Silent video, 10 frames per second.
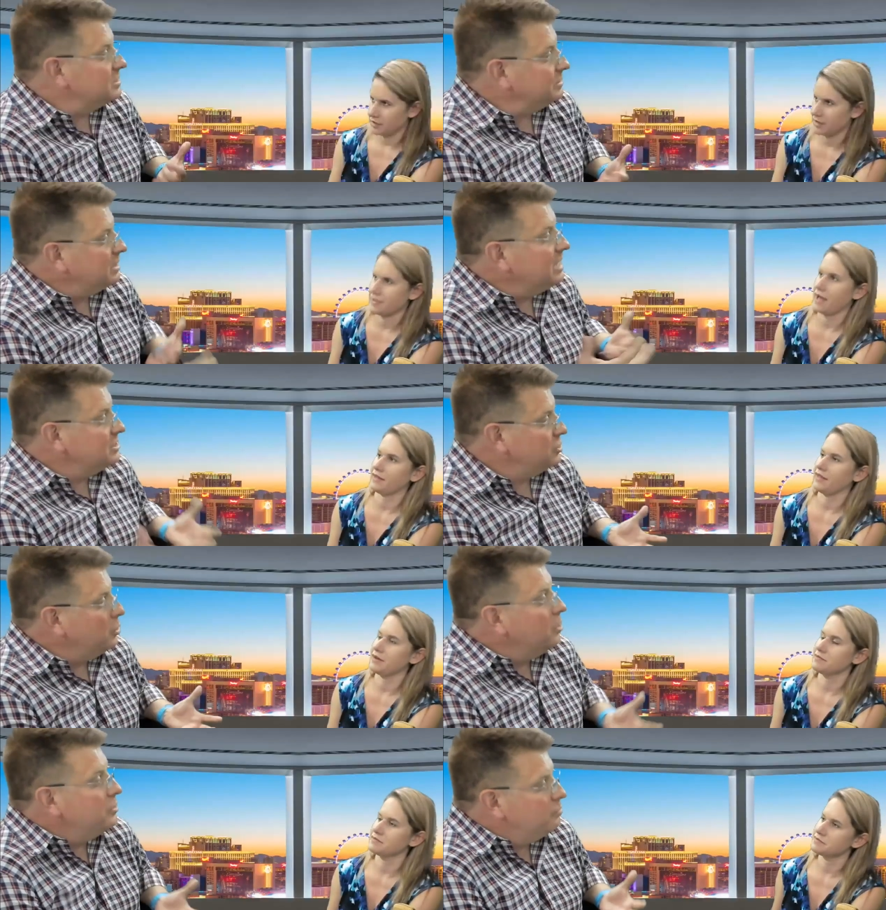Speaker 1: exactly. at its
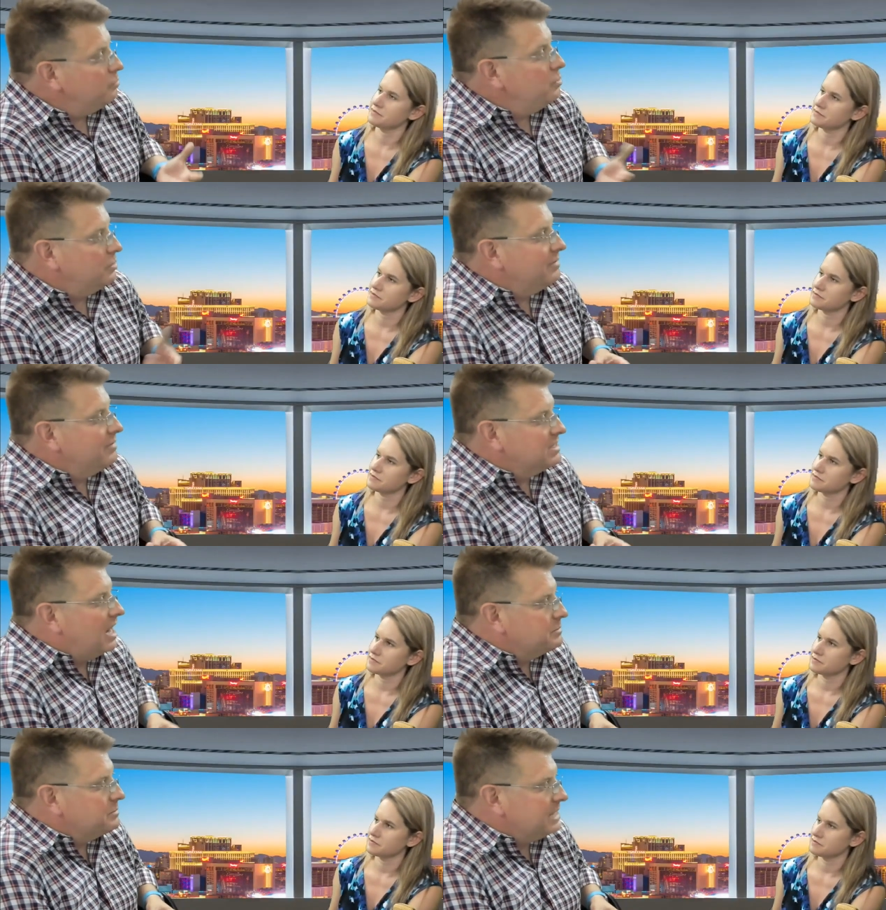core, you, you think of it as a
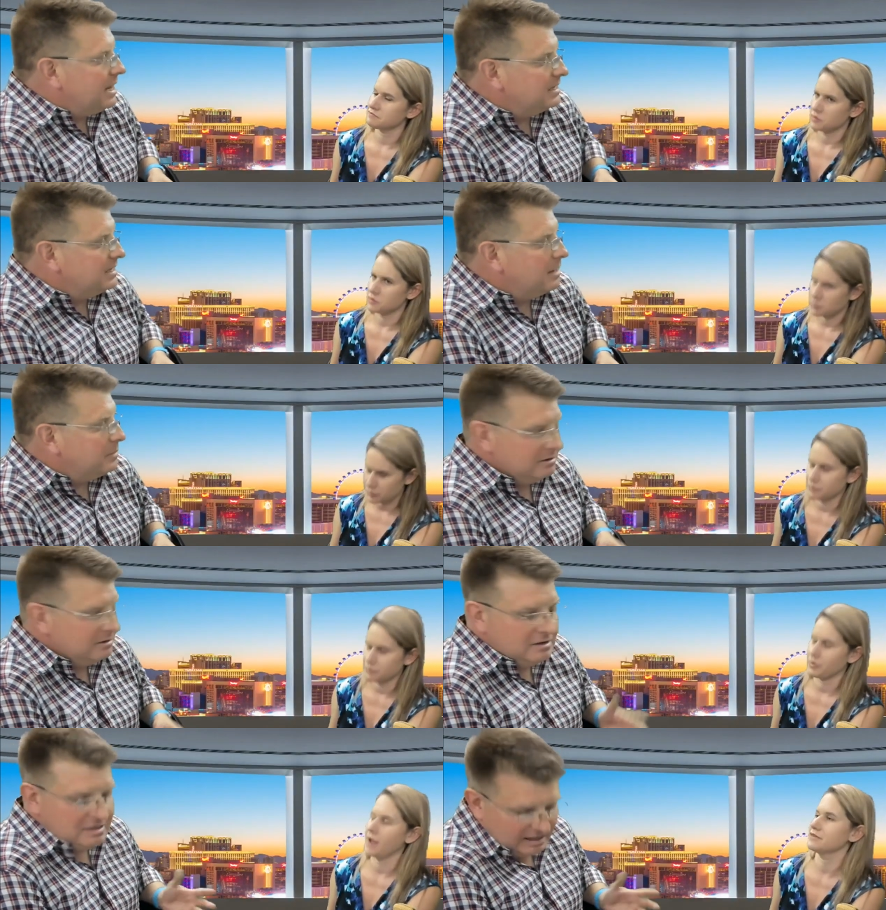hospitality company.
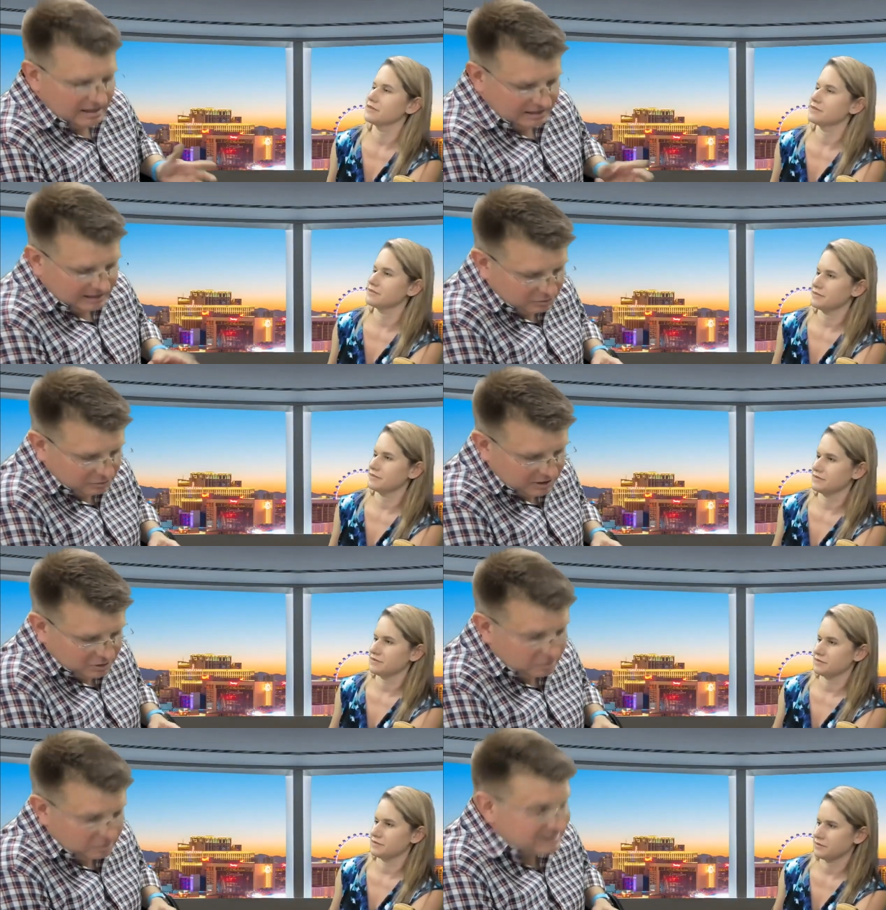Right. I think that's really
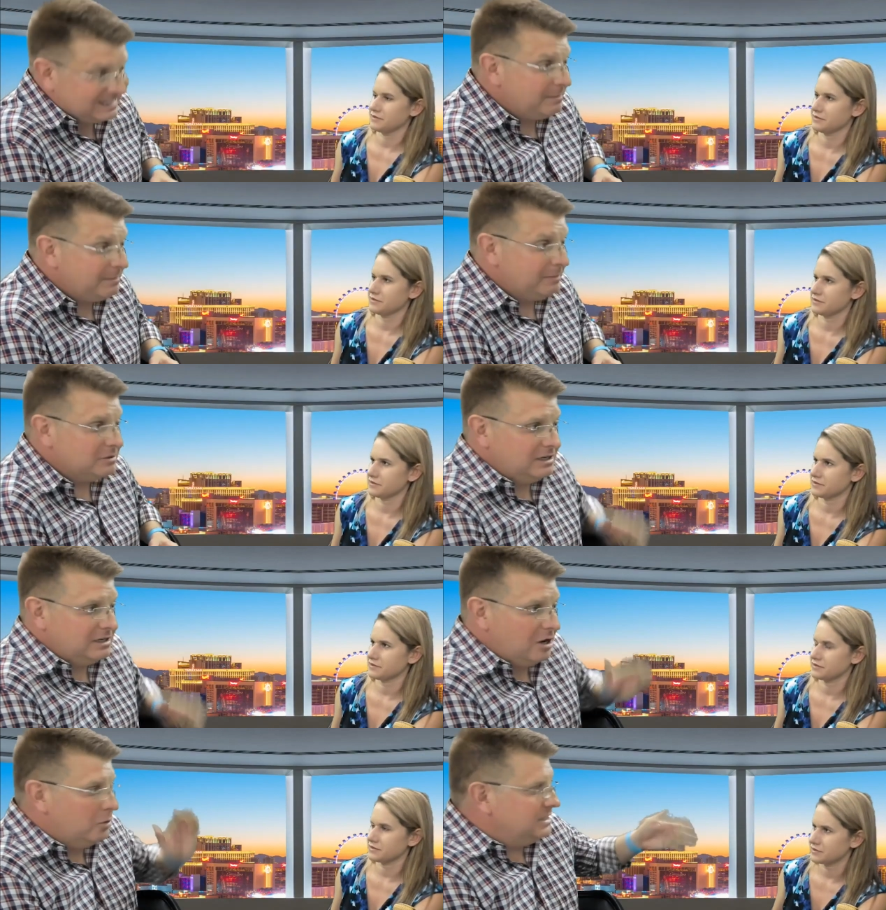cool because a lot of people are just like,
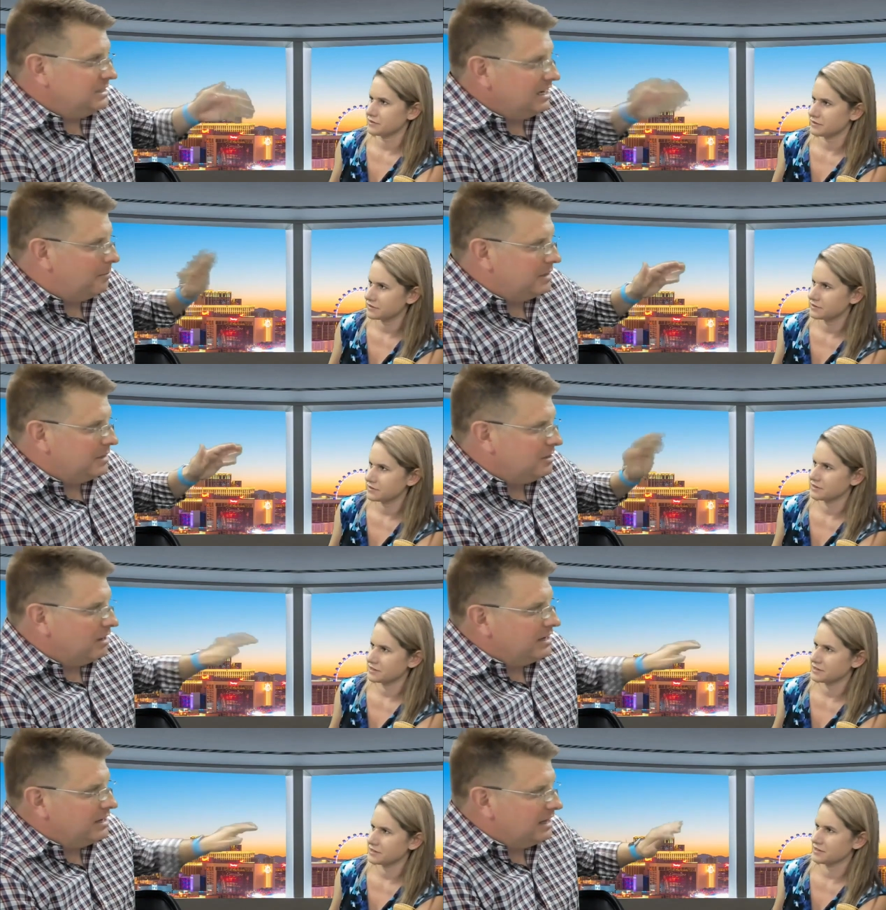no, we're a tech company. Don't
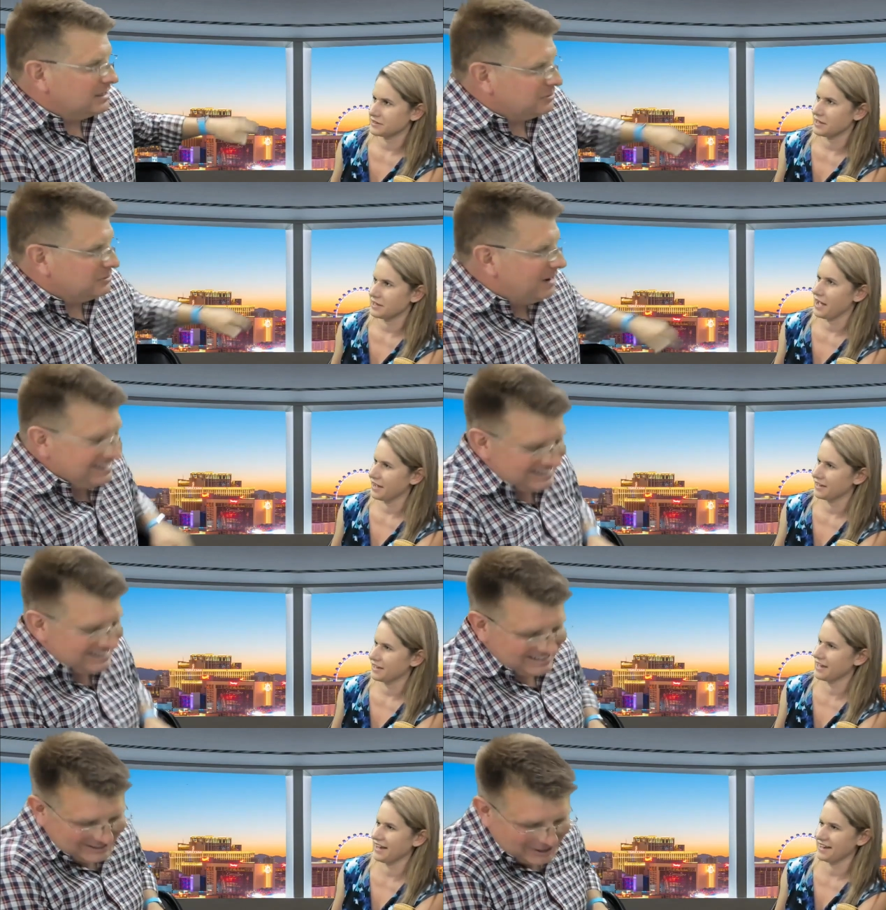regulate us. Yeah. Right?
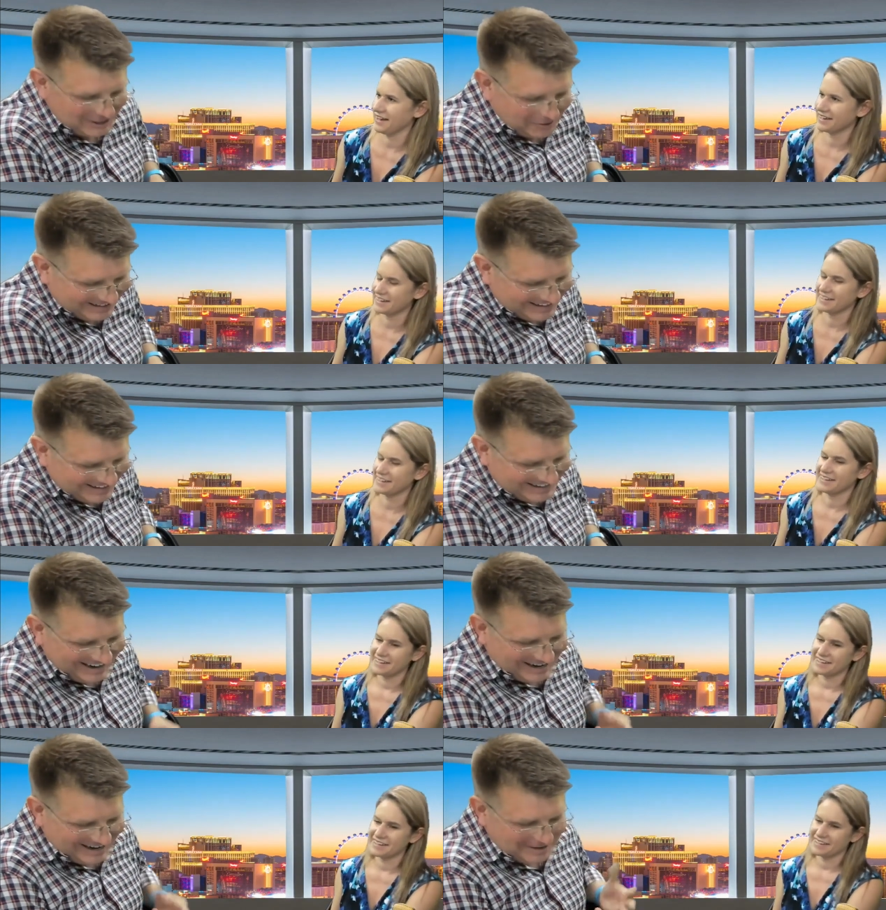Yeah. So,
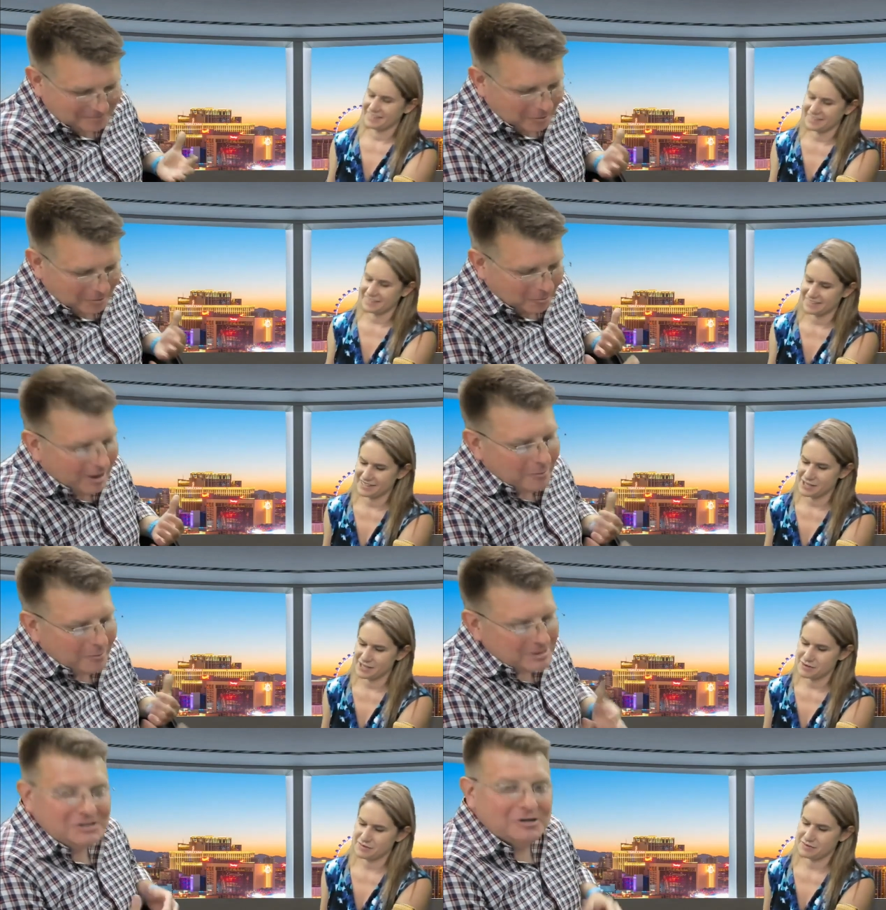um, what
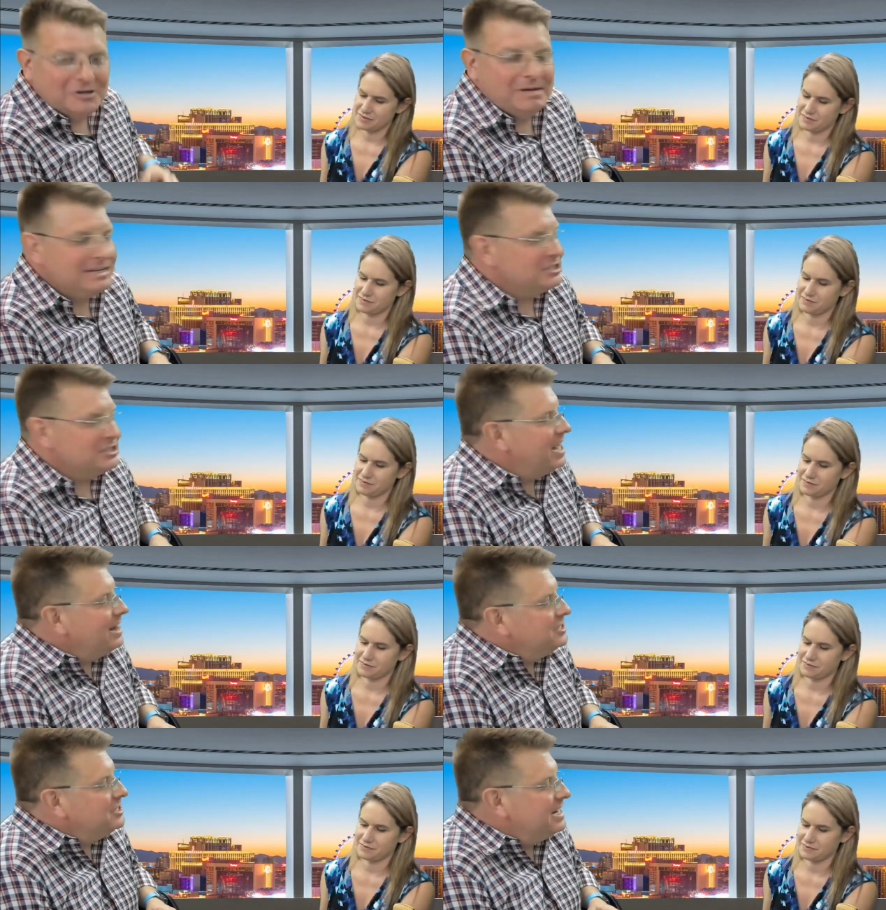was your biggest
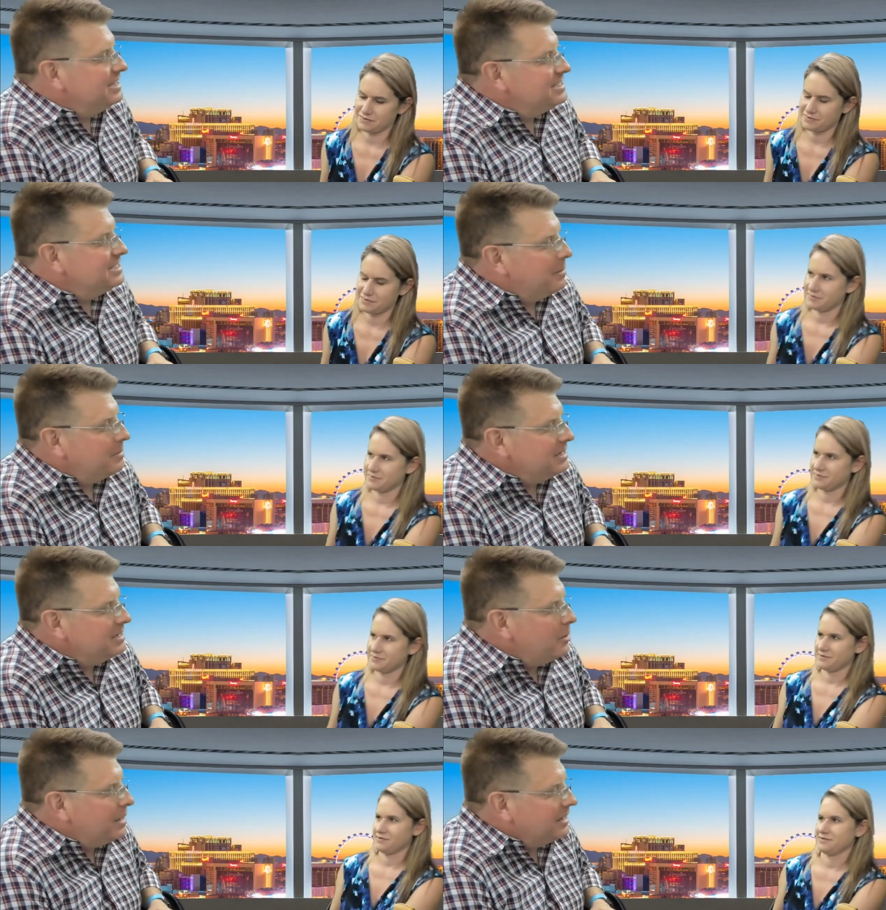challenge getting this company
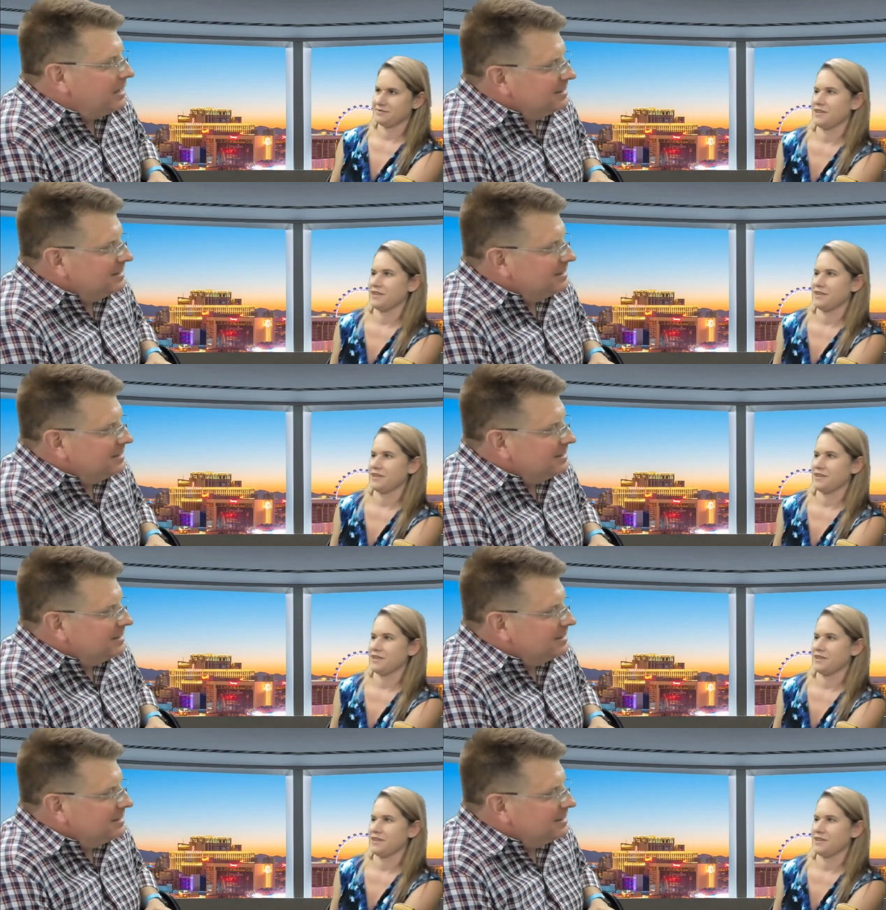going?